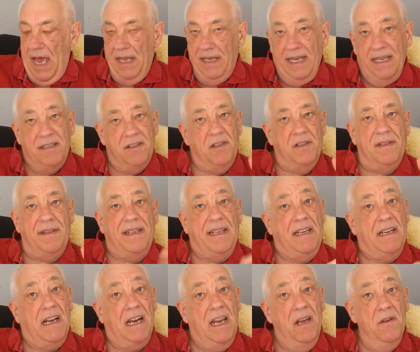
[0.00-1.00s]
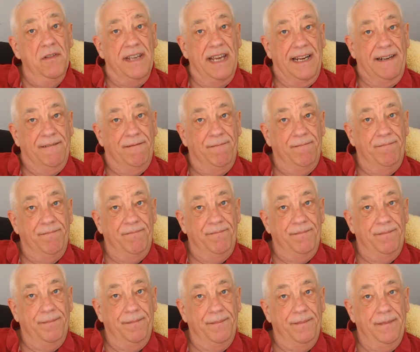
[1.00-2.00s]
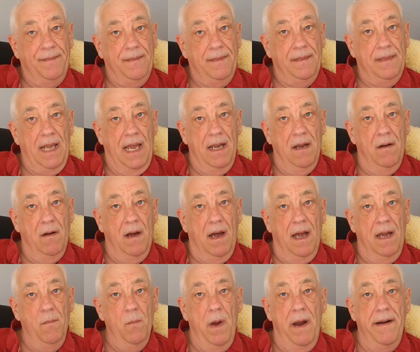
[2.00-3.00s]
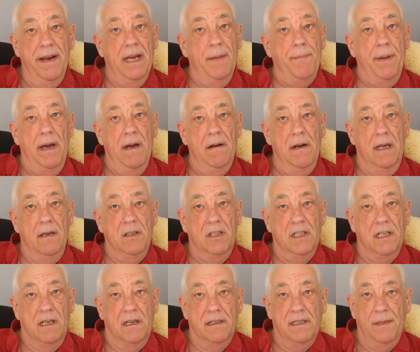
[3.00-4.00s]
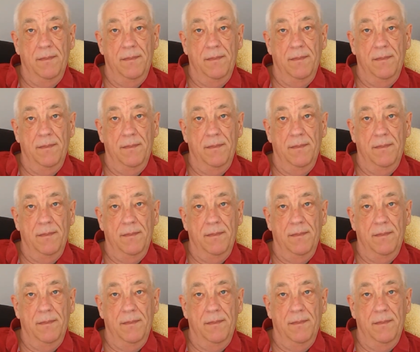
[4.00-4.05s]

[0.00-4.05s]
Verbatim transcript: There's clothing. Now, I'm wearing a polo shirt.